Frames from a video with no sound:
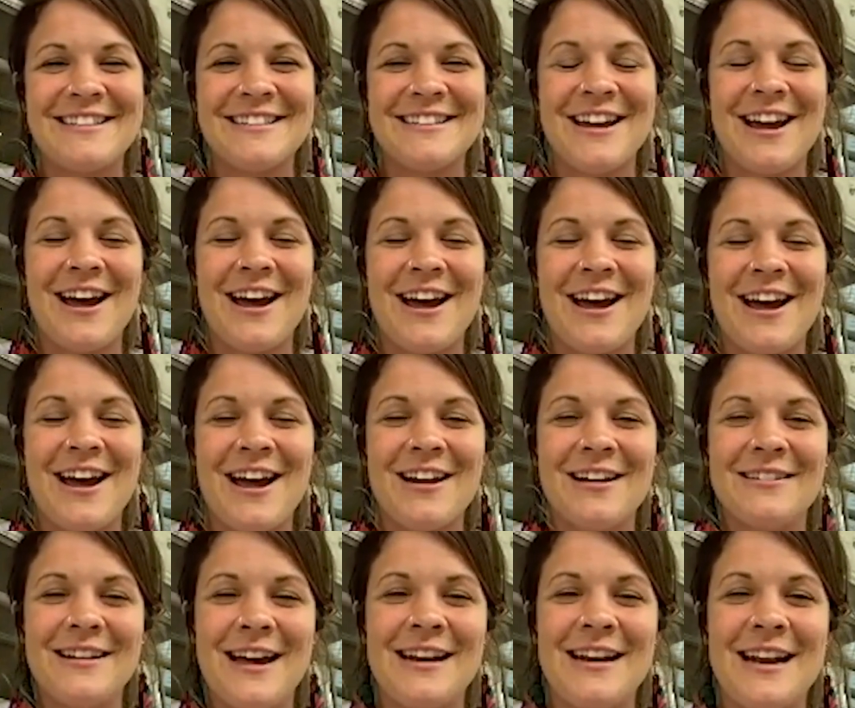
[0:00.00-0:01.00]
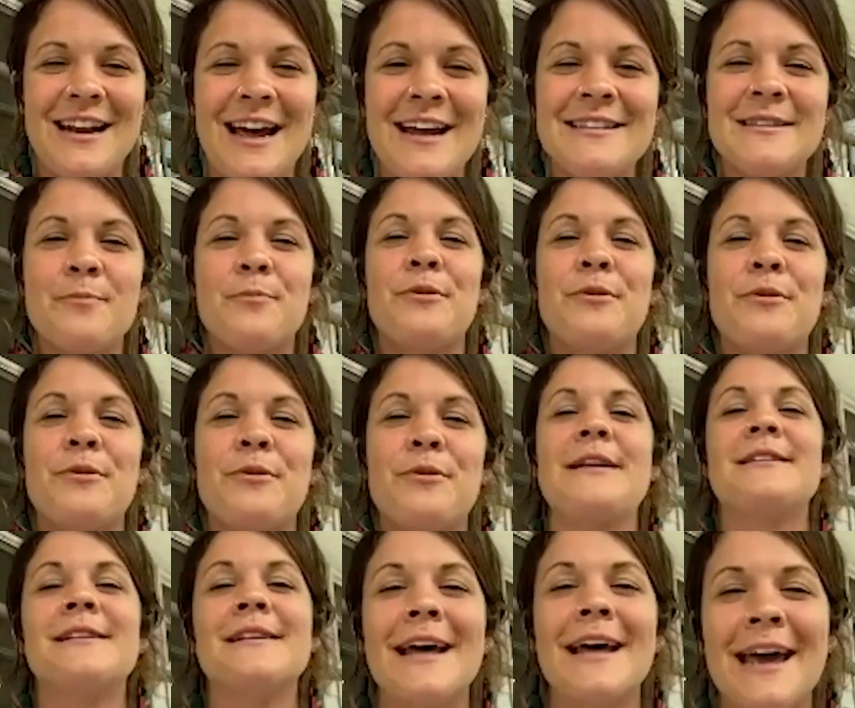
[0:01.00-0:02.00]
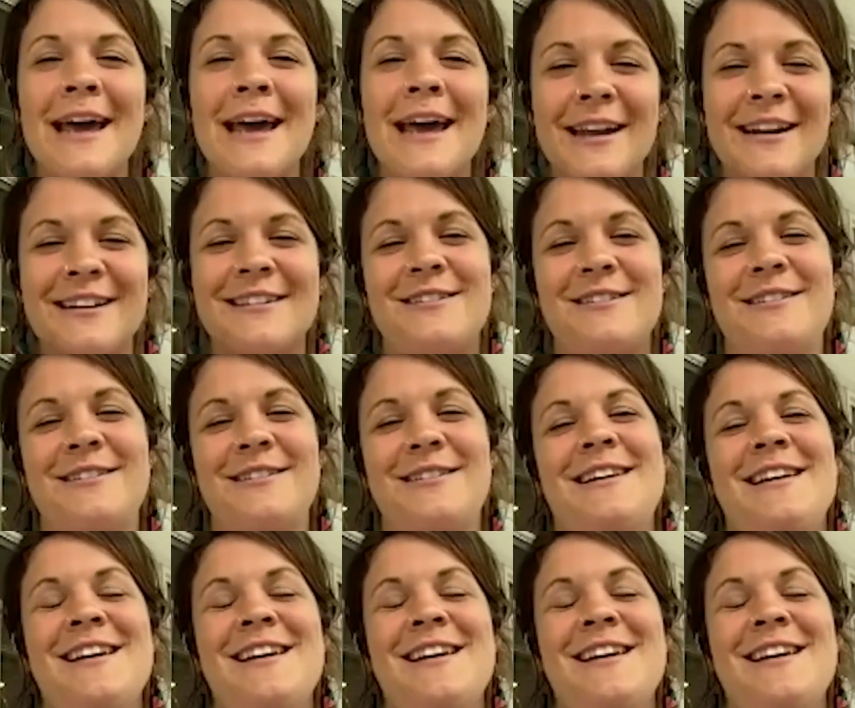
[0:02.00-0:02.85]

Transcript: it's got a nice place to land.